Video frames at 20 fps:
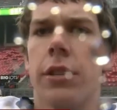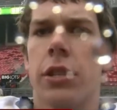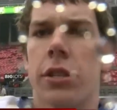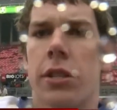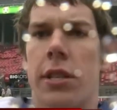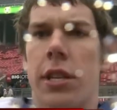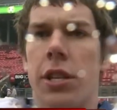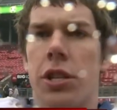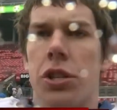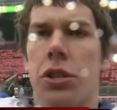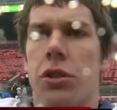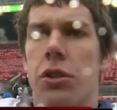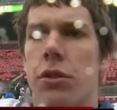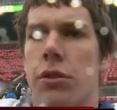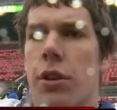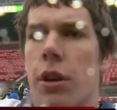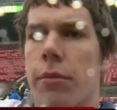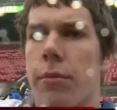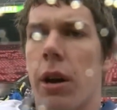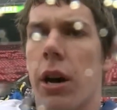He just teaches you
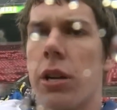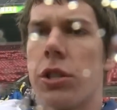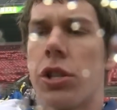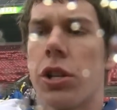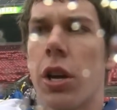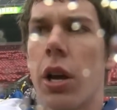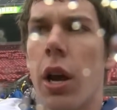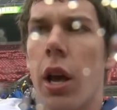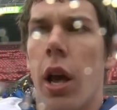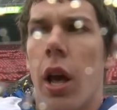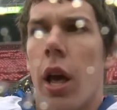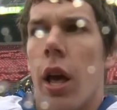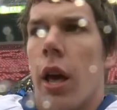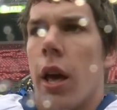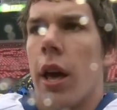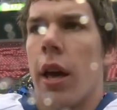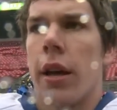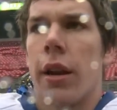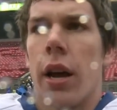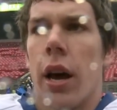so much,
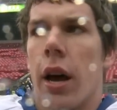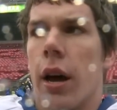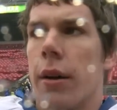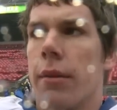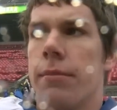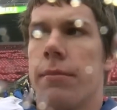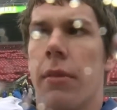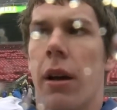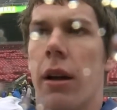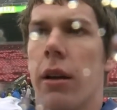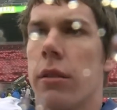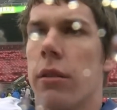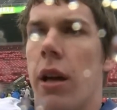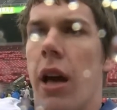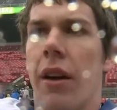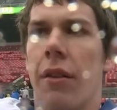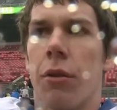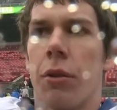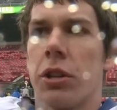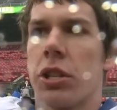and uh,
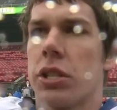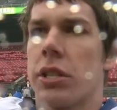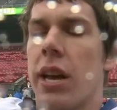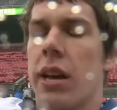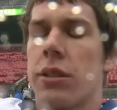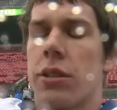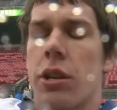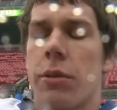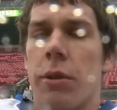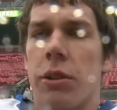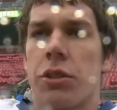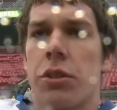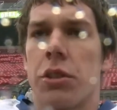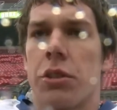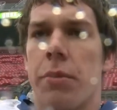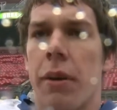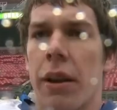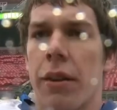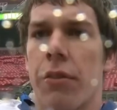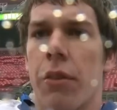everyone just has so much
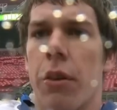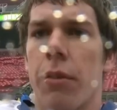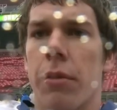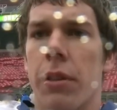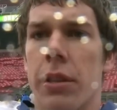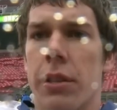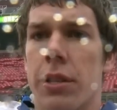respect for him.